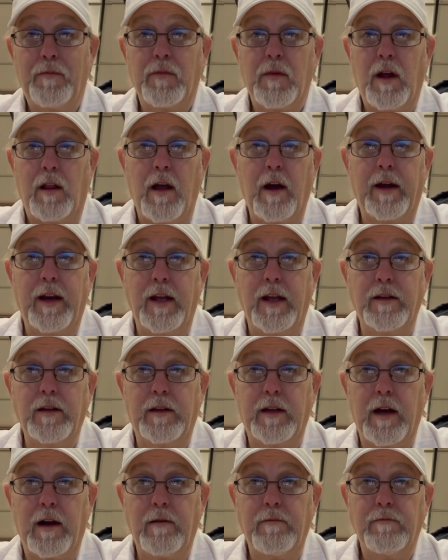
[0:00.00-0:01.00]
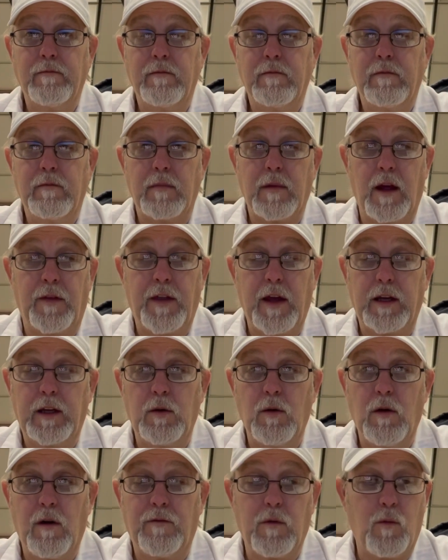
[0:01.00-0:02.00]
well, I'm going to end it there. I thank
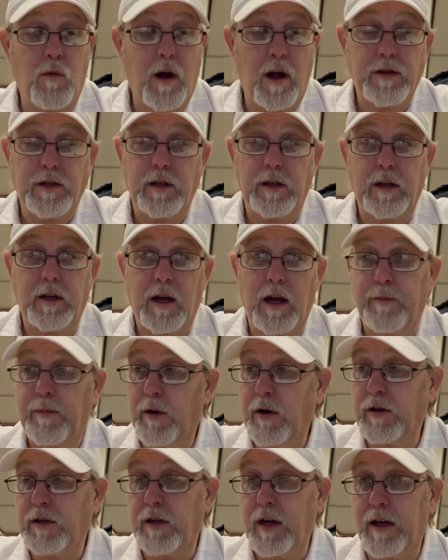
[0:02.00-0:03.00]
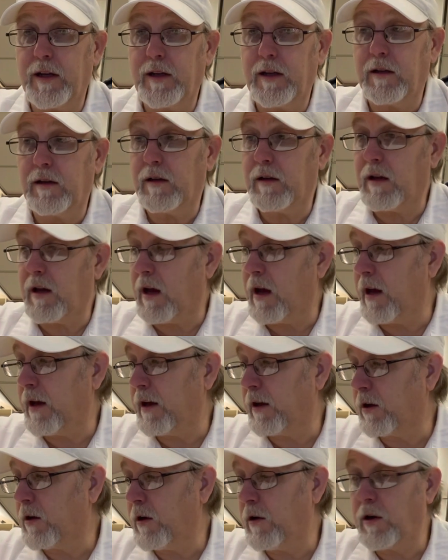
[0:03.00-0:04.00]
you all for watching. I appreciate it. I
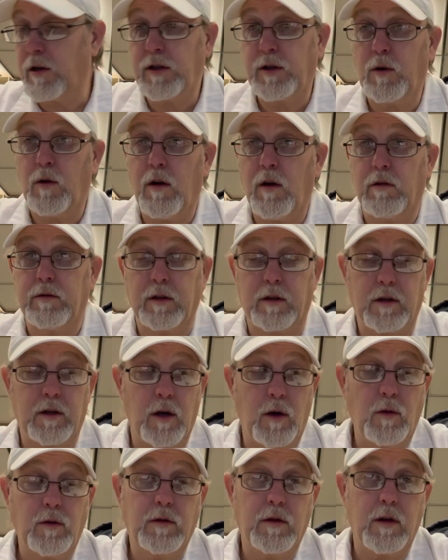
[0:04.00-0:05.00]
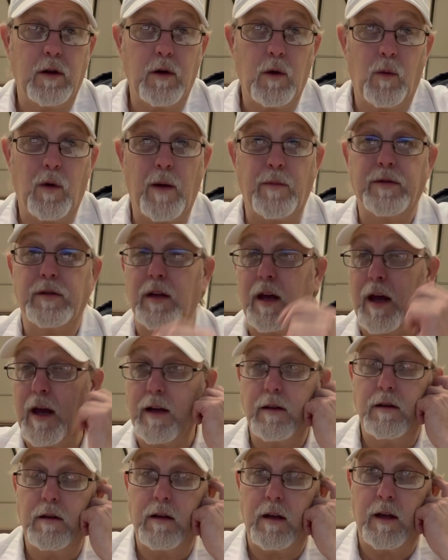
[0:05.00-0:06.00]
encourage you all to go to their
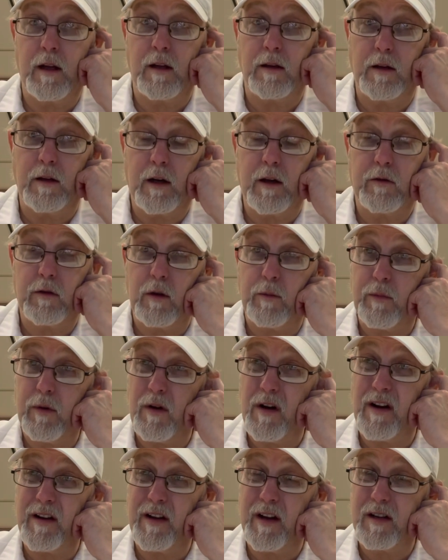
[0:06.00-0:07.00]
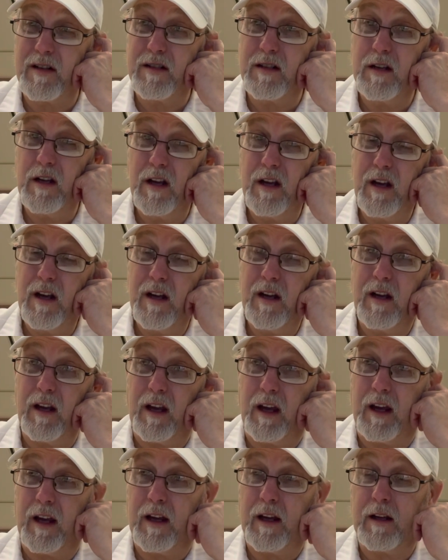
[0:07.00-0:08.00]
website and look up their products
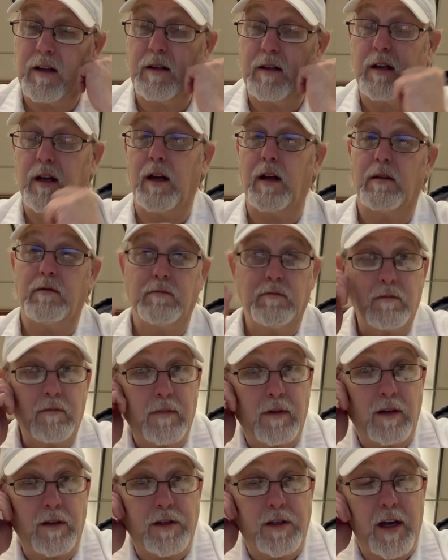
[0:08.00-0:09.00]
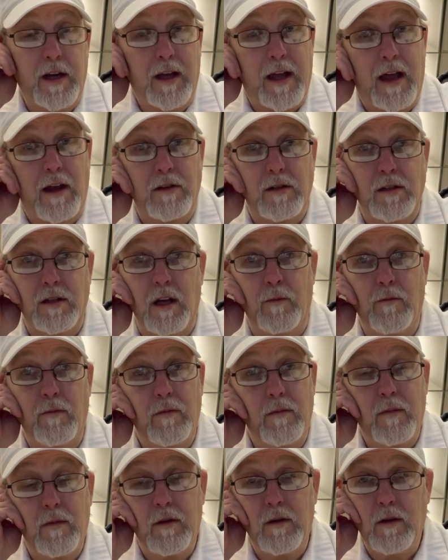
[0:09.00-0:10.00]
and uh, and check out some.
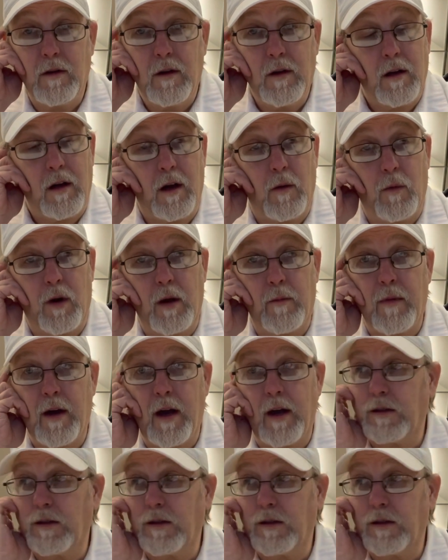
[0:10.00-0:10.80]
Uh, one of my